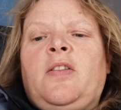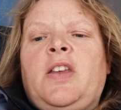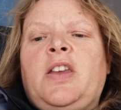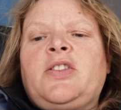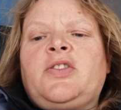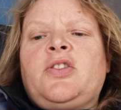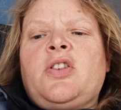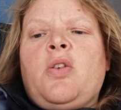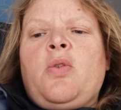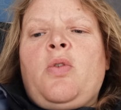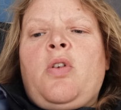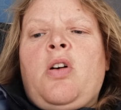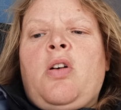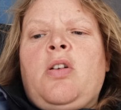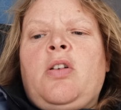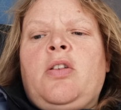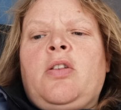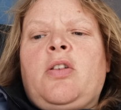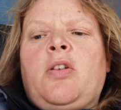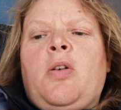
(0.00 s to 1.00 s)
There's no
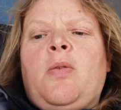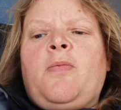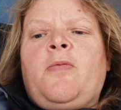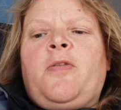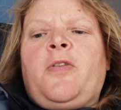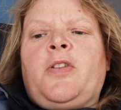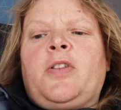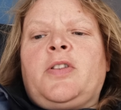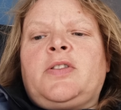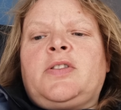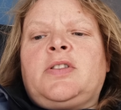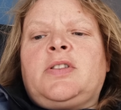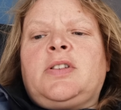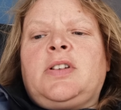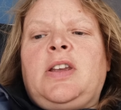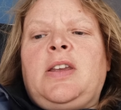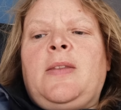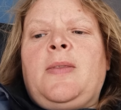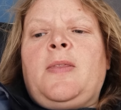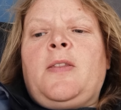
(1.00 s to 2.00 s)
longer comfort
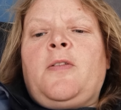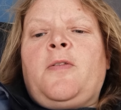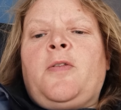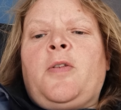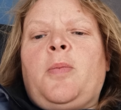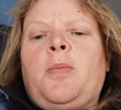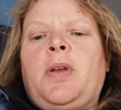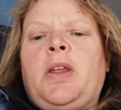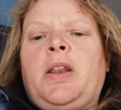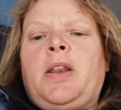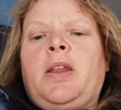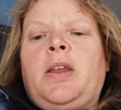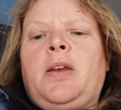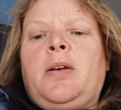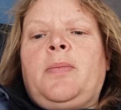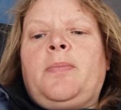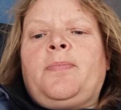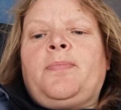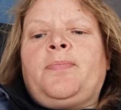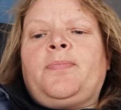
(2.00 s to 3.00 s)
in the
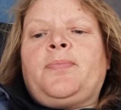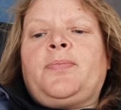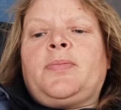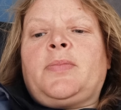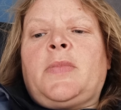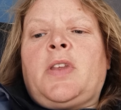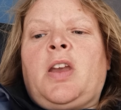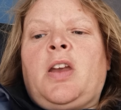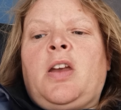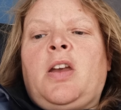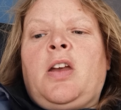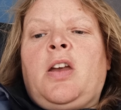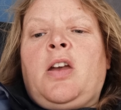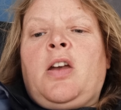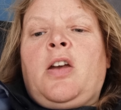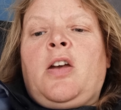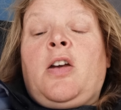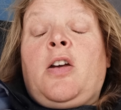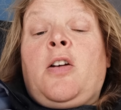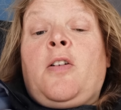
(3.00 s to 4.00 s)
familiar.
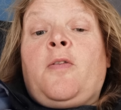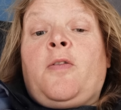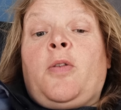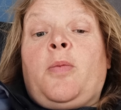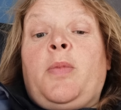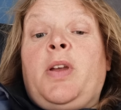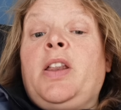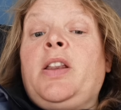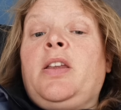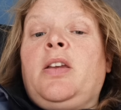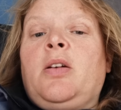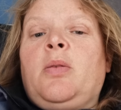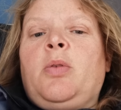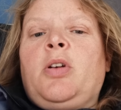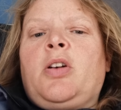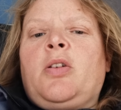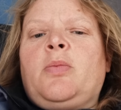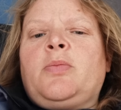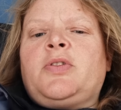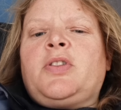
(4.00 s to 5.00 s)
Familiar
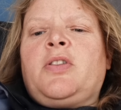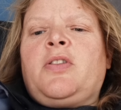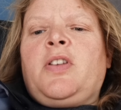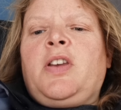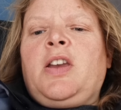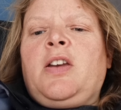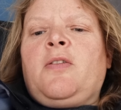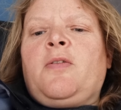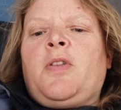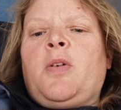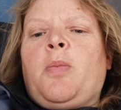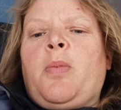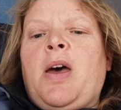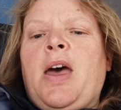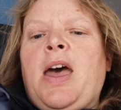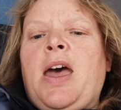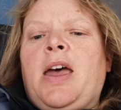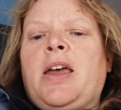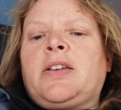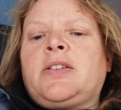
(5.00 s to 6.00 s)
becomes a thing of the
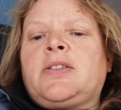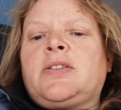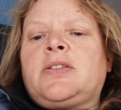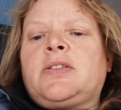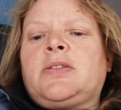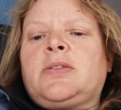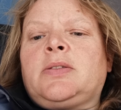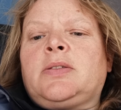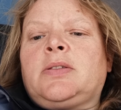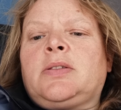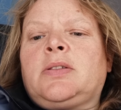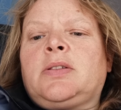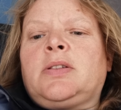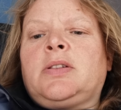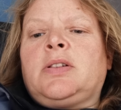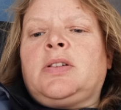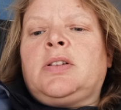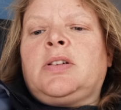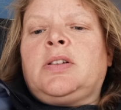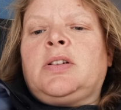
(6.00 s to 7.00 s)
past.
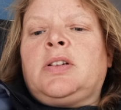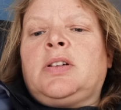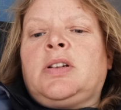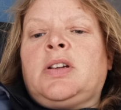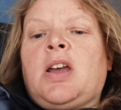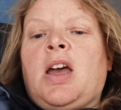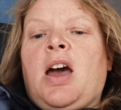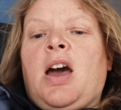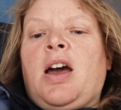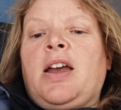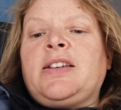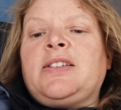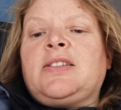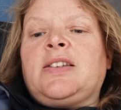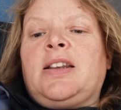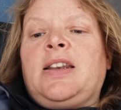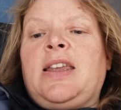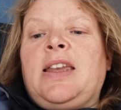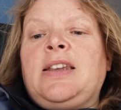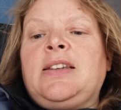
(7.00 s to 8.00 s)

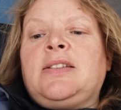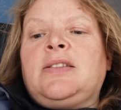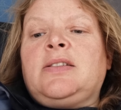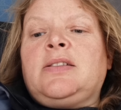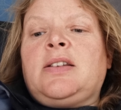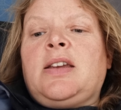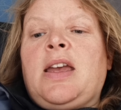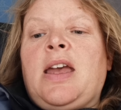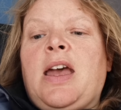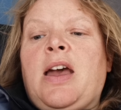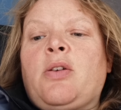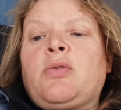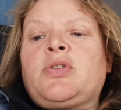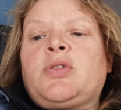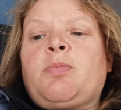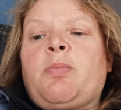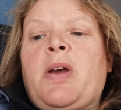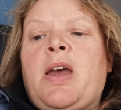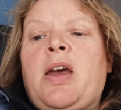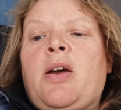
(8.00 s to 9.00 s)
Isolated,
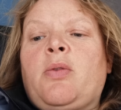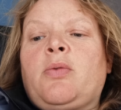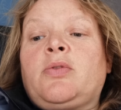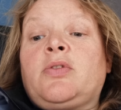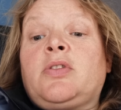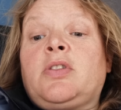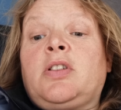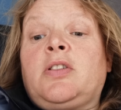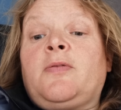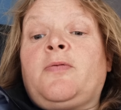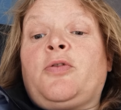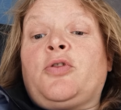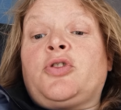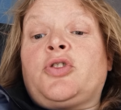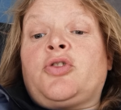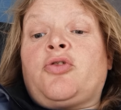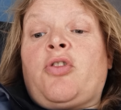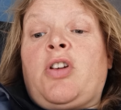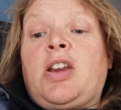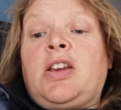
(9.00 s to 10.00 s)
housebound, and
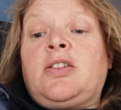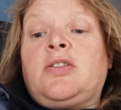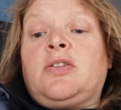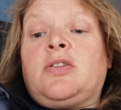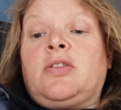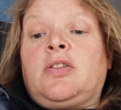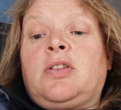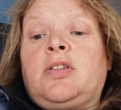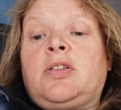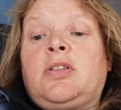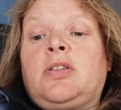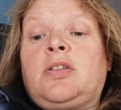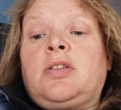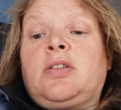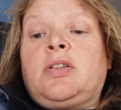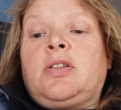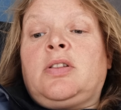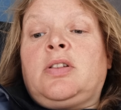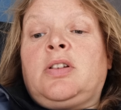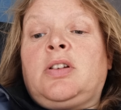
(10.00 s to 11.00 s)
frustrated.
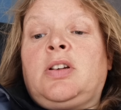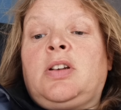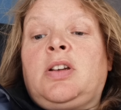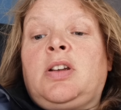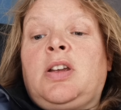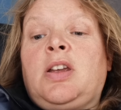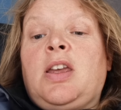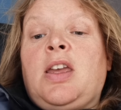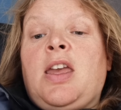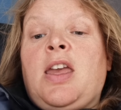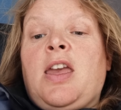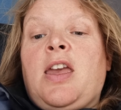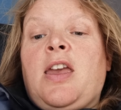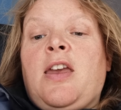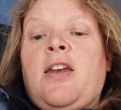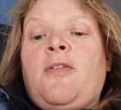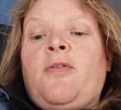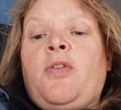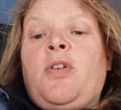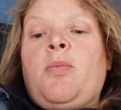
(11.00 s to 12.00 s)

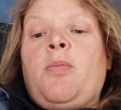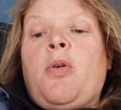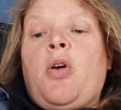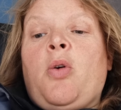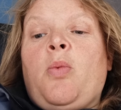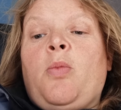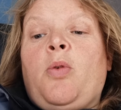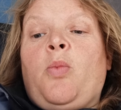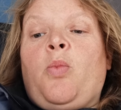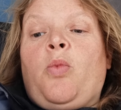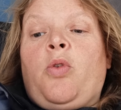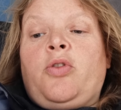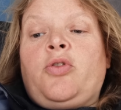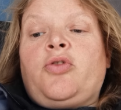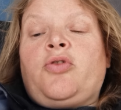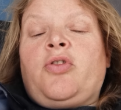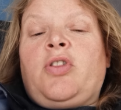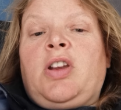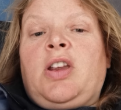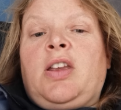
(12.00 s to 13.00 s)
Every moment
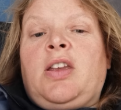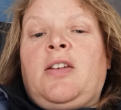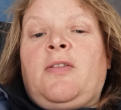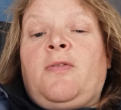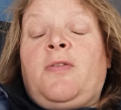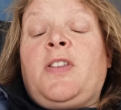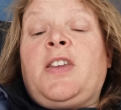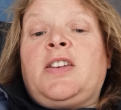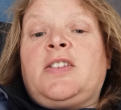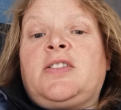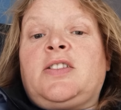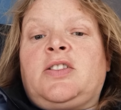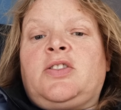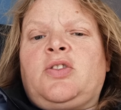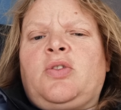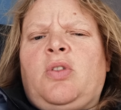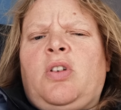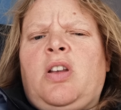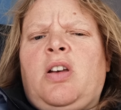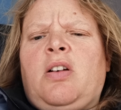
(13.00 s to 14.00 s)
wondering if this
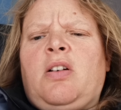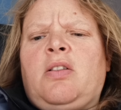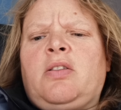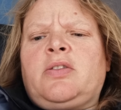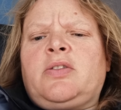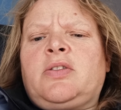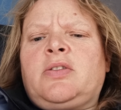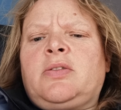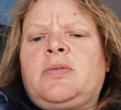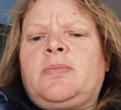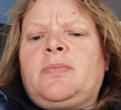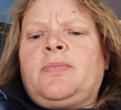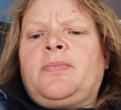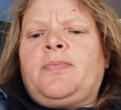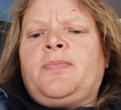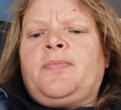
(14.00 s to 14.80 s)
is your last.